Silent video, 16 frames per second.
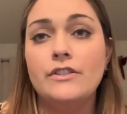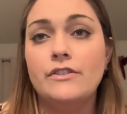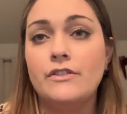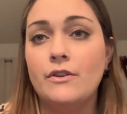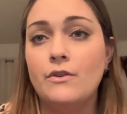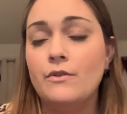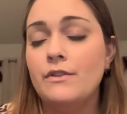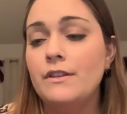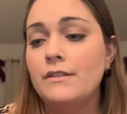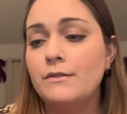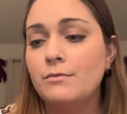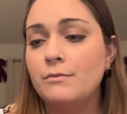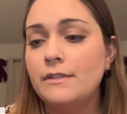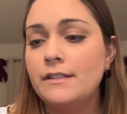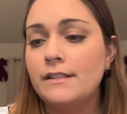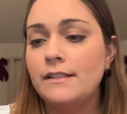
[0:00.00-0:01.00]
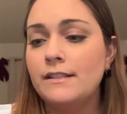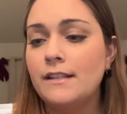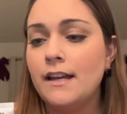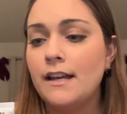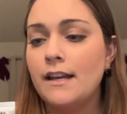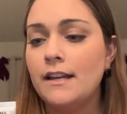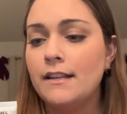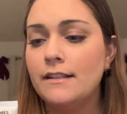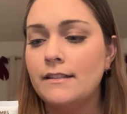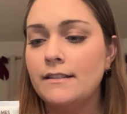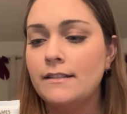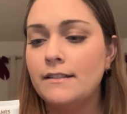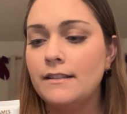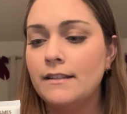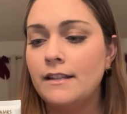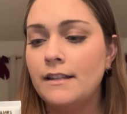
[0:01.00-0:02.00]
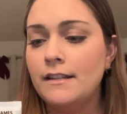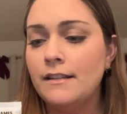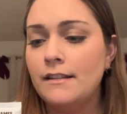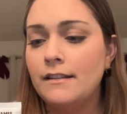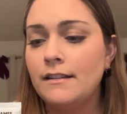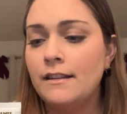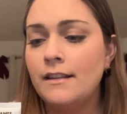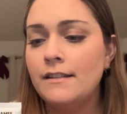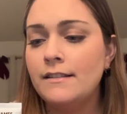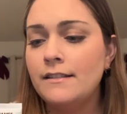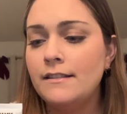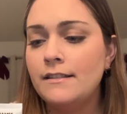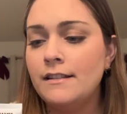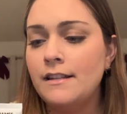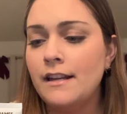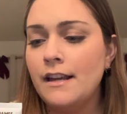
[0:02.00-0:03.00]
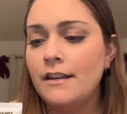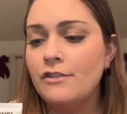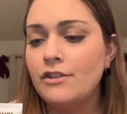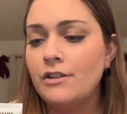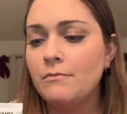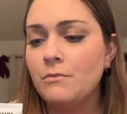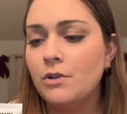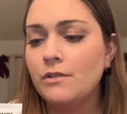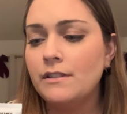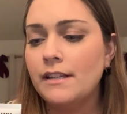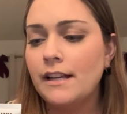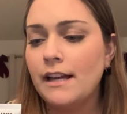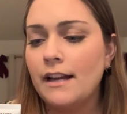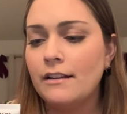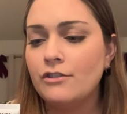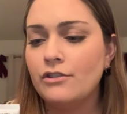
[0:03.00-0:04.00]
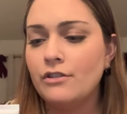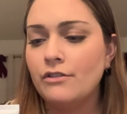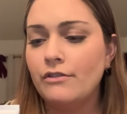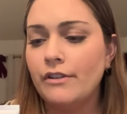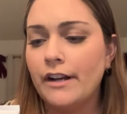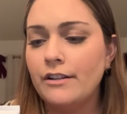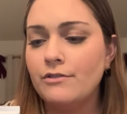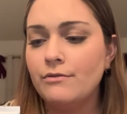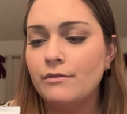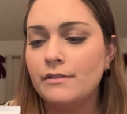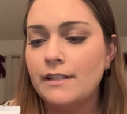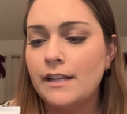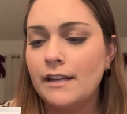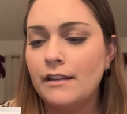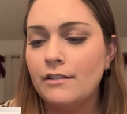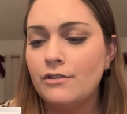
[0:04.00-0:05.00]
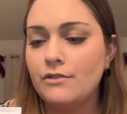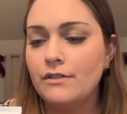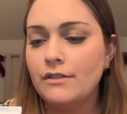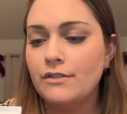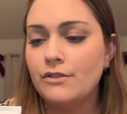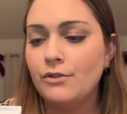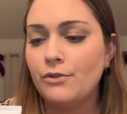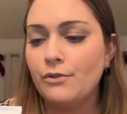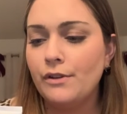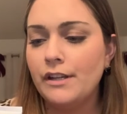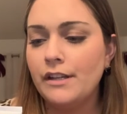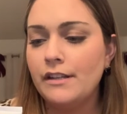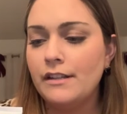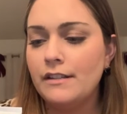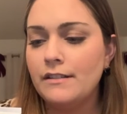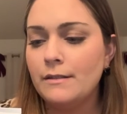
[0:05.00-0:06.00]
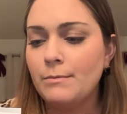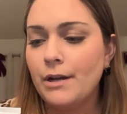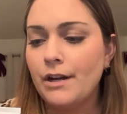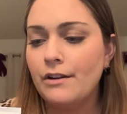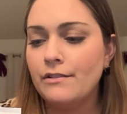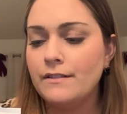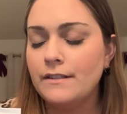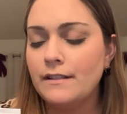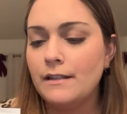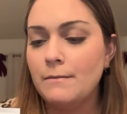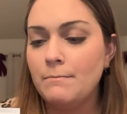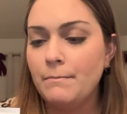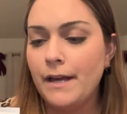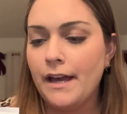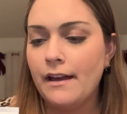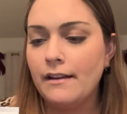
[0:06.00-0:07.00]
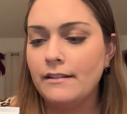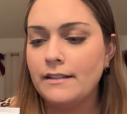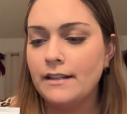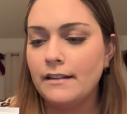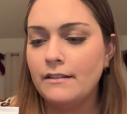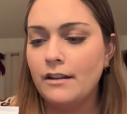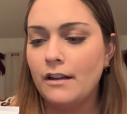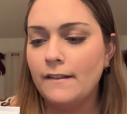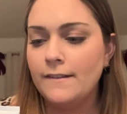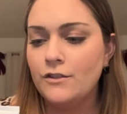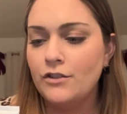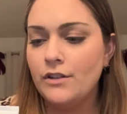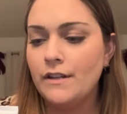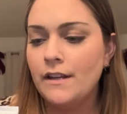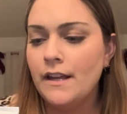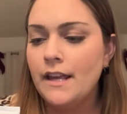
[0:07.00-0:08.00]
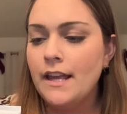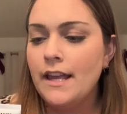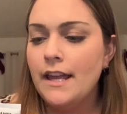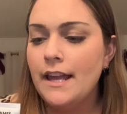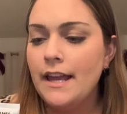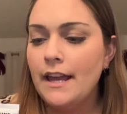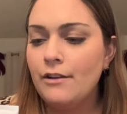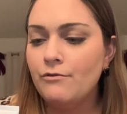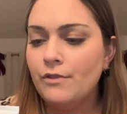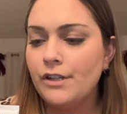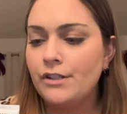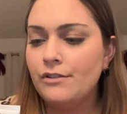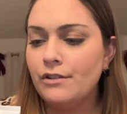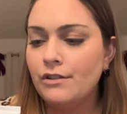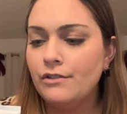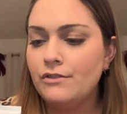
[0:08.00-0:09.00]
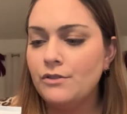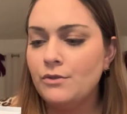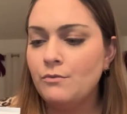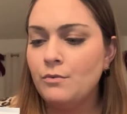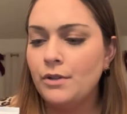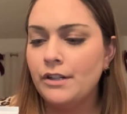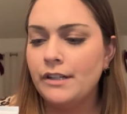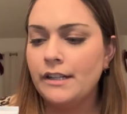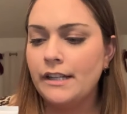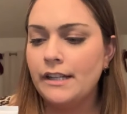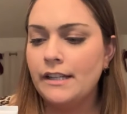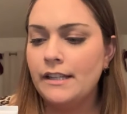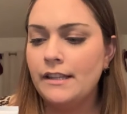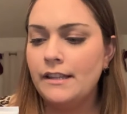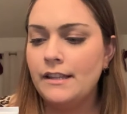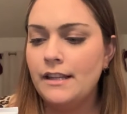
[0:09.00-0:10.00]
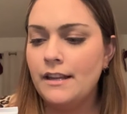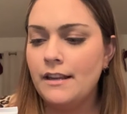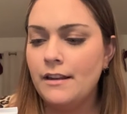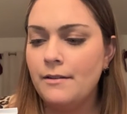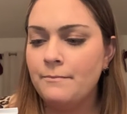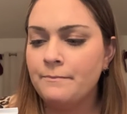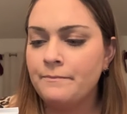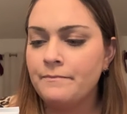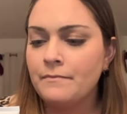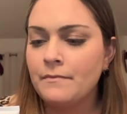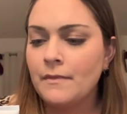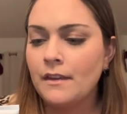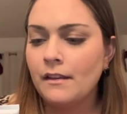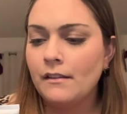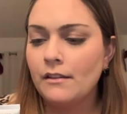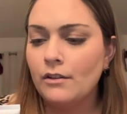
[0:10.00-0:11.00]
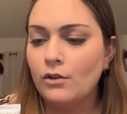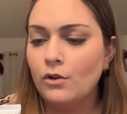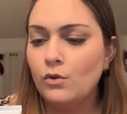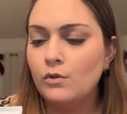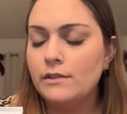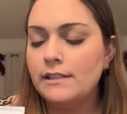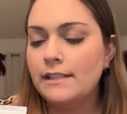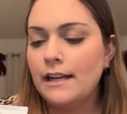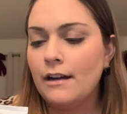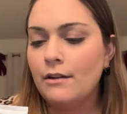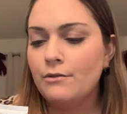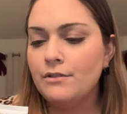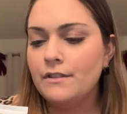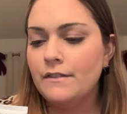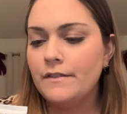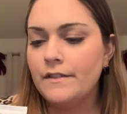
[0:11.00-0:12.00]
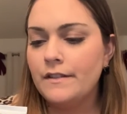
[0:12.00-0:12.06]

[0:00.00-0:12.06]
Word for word: So this one says, the, this de-aging multi-action gradual tan uses Korean-inspired sleep pack technology and retinol to work in the golden hours of